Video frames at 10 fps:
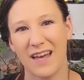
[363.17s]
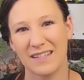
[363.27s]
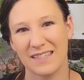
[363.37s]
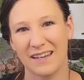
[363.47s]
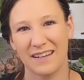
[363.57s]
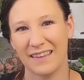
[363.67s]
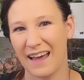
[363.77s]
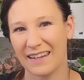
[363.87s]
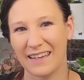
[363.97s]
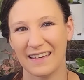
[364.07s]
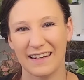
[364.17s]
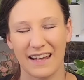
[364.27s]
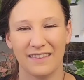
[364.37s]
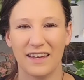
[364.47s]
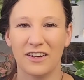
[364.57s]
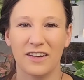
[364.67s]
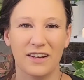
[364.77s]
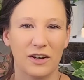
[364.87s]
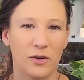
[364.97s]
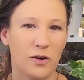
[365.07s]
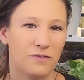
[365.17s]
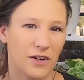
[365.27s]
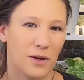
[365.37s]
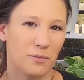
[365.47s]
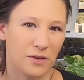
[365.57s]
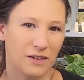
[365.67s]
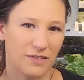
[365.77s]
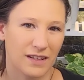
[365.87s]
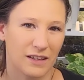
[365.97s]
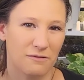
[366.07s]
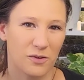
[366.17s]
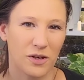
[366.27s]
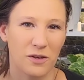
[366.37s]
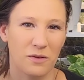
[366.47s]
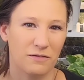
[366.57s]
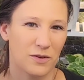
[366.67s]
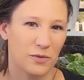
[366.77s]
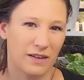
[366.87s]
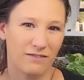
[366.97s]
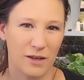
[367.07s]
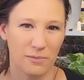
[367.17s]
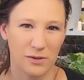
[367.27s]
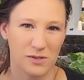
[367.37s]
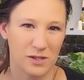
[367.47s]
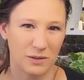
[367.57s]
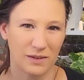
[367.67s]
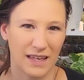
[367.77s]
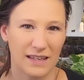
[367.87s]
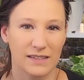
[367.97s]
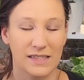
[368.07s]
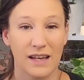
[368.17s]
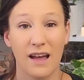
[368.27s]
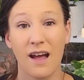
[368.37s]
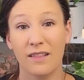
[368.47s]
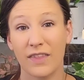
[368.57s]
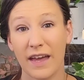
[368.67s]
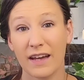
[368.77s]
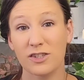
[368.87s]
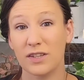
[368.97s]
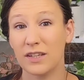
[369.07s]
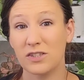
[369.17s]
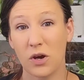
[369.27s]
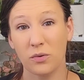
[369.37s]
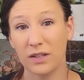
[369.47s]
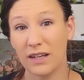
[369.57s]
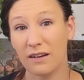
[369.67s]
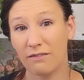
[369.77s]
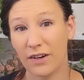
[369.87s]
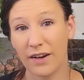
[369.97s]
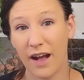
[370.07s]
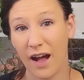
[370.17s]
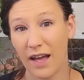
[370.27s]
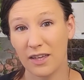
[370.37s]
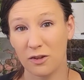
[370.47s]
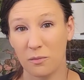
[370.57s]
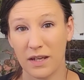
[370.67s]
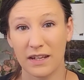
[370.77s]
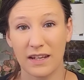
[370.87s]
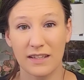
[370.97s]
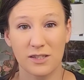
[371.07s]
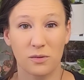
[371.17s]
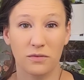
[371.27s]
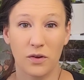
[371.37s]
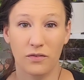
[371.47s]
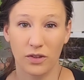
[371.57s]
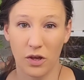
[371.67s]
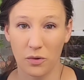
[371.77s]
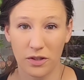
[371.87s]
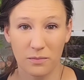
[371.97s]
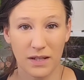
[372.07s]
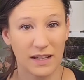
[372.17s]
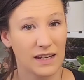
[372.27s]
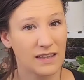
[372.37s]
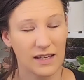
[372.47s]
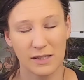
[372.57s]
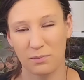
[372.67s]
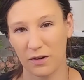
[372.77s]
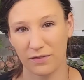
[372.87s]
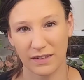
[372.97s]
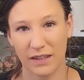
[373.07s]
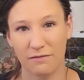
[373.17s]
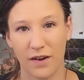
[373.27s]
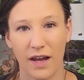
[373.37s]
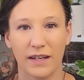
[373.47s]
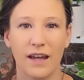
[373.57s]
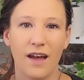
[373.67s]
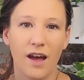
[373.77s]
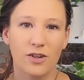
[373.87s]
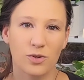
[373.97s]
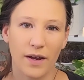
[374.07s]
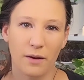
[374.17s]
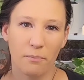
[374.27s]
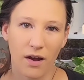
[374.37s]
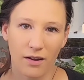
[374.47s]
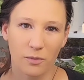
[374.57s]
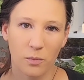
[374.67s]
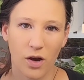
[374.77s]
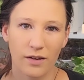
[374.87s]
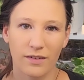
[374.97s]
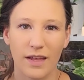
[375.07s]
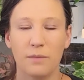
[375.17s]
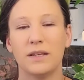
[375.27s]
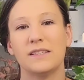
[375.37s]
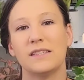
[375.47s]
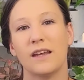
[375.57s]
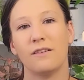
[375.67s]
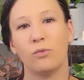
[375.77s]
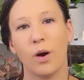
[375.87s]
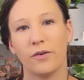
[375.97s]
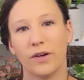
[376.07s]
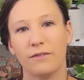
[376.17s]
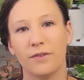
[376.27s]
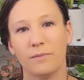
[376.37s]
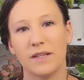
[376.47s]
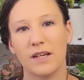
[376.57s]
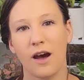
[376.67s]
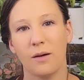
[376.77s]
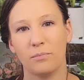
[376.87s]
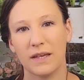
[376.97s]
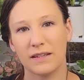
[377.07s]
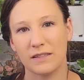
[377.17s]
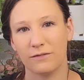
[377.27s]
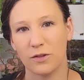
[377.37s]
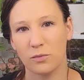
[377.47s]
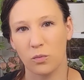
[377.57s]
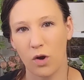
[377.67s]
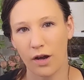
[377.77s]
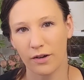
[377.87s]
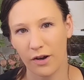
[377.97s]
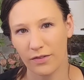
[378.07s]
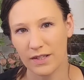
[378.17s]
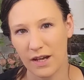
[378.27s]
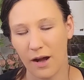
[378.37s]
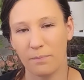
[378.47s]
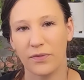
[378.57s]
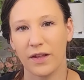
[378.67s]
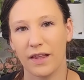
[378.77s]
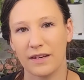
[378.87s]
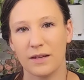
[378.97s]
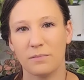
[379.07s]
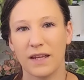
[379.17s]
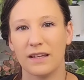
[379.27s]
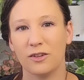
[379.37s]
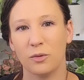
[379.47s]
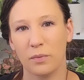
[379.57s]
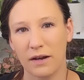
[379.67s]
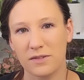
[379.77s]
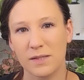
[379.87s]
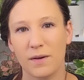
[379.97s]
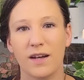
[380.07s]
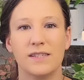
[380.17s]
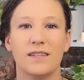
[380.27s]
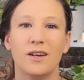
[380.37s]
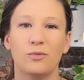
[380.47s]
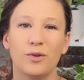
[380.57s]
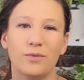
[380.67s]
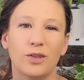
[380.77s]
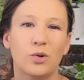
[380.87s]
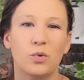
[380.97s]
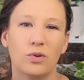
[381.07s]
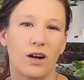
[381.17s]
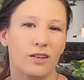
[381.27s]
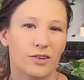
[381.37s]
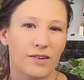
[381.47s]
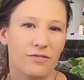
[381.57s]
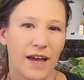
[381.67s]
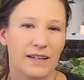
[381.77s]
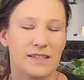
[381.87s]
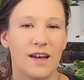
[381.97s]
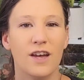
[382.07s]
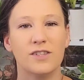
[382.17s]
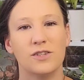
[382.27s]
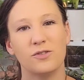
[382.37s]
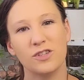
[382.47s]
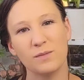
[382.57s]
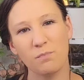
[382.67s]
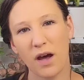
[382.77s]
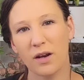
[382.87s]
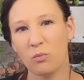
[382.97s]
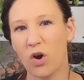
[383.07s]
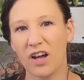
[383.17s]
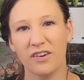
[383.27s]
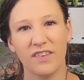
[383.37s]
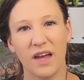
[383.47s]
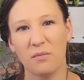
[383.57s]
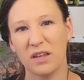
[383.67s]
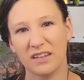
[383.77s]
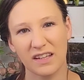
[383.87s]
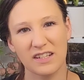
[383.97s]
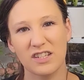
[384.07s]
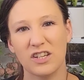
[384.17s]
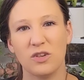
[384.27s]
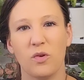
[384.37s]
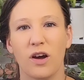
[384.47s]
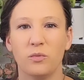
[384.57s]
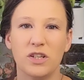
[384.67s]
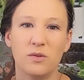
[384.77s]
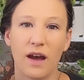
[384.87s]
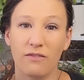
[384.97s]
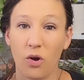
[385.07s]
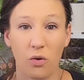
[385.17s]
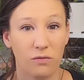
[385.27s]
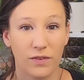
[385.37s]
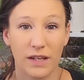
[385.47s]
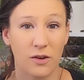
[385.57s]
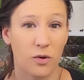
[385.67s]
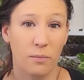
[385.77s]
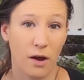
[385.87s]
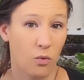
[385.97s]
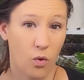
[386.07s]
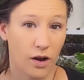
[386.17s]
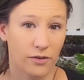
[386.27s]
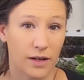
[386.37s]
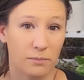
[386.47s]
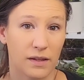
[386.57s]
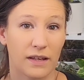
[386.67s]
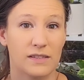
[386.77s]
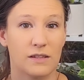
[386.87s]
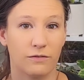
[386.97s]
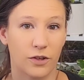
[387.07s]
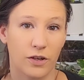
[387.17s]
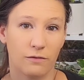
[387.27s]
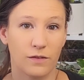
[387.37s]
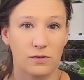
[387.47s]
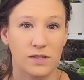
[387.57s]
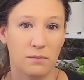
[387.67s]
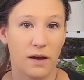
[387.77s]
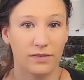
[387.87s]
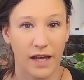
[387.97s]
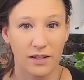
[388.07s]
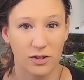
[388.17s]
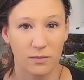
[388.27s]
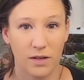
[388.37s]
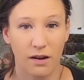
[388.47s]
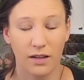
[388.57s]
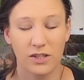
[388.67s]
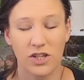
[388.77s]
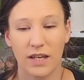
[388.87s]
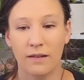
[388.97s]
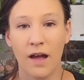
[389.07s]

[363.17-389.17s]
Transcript: that sun and that heat, and they are going to grow very prolifically for you if you give them those two things. They actually don't need a very high humidity, so if you have a lower humidity, that's perfectly fine. Try to bottom water them instead of watering from the top, because if you water on the top, they'll end up getting little brown spots and that'll ruin the cool color effect. So just bottom water them and continue on. We do have a whole video about watering plants if you're confused about that terminology,